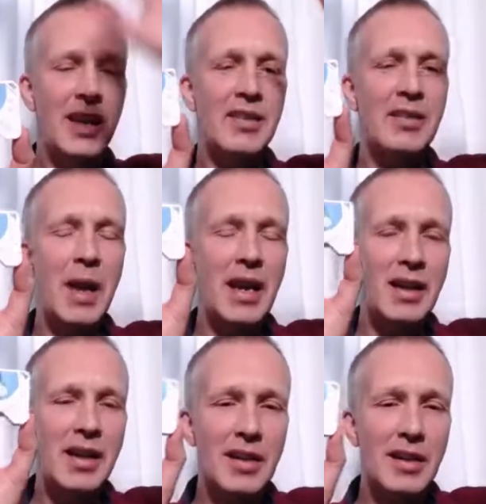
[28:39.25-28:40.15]
It's the
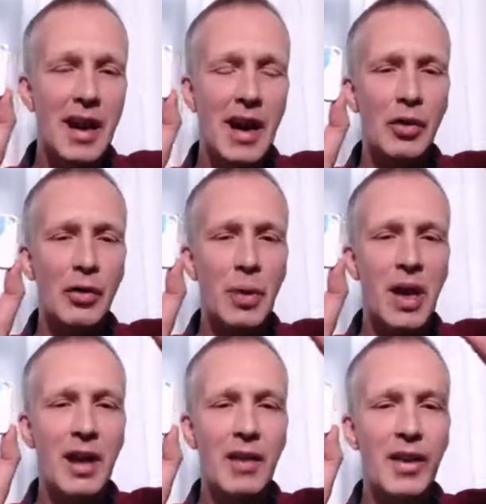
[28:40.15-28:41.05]
medical cloud
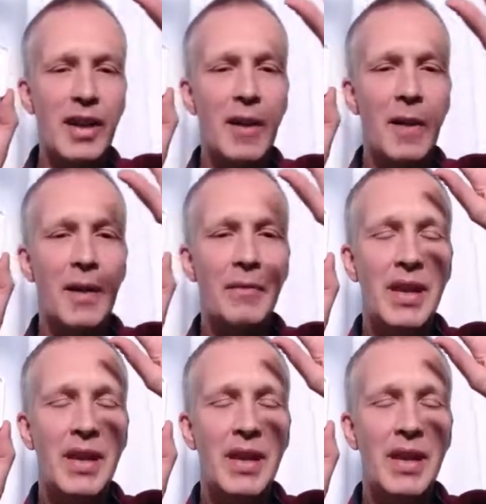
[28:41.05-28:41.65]
we are having.